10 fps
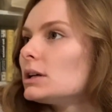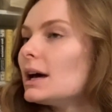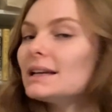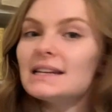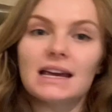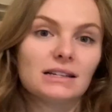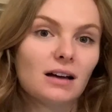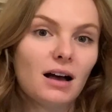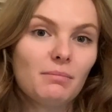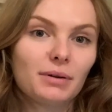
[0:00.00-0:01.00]
a tank
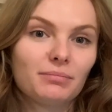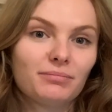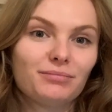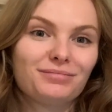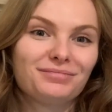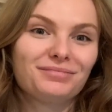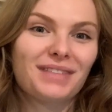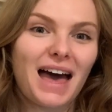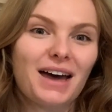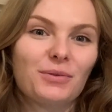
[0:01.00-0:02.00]
top
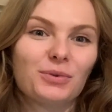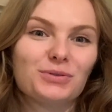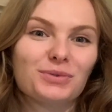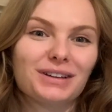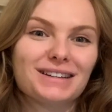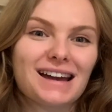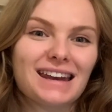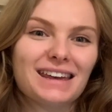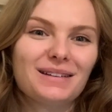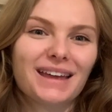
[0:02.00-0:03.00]
that was really
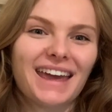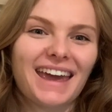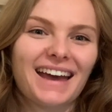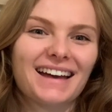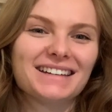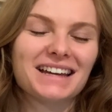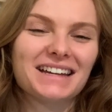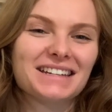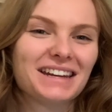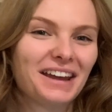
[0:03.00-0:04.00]
tiny and I
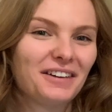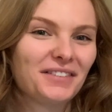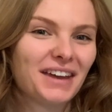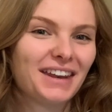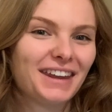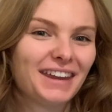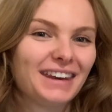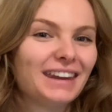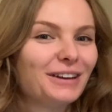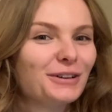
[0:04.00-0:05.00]
didn't have any
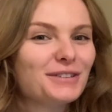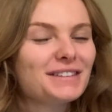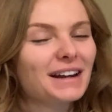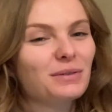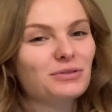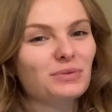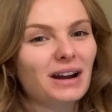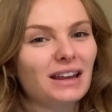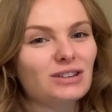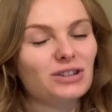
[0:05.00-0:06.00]
needles and I was
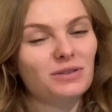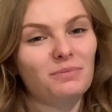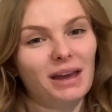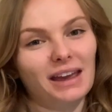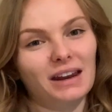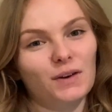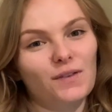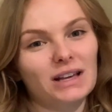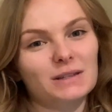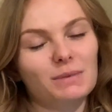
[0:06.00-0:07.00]
ready to make an
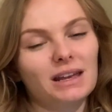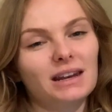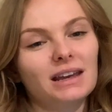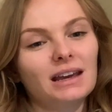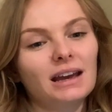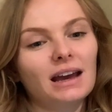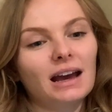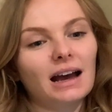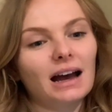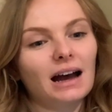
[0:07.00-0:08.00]
investment.
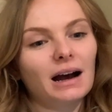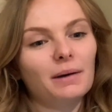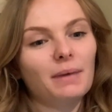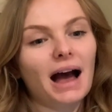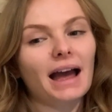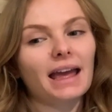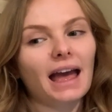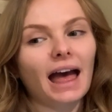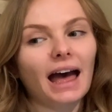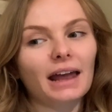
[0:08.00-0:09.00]
I
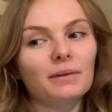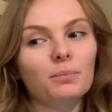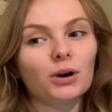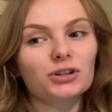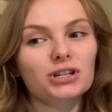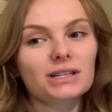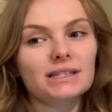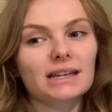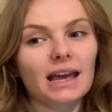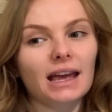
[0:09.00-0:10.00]
had
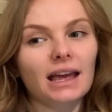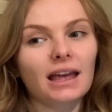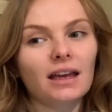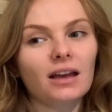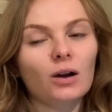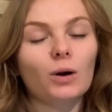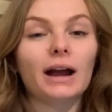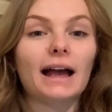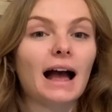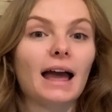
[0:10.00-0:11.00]
purchased, or
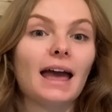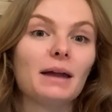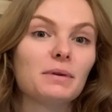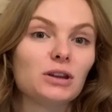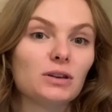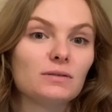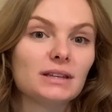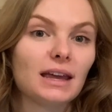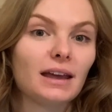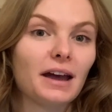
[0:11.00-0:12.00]
I had been
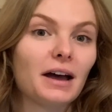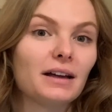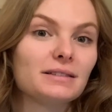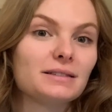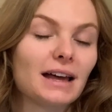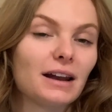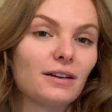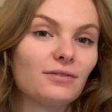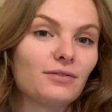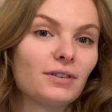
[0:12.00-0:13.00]
using a set of
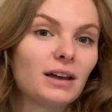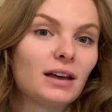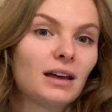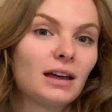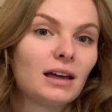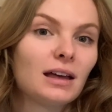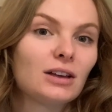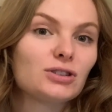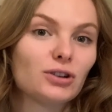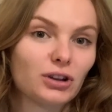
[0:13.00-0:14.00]

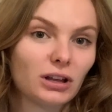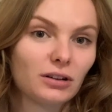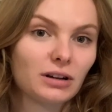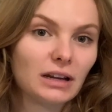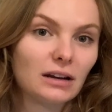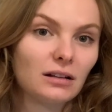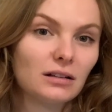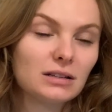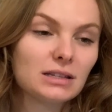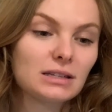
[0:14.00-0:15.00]
circular
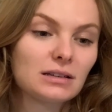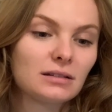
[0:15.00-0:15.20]
needles,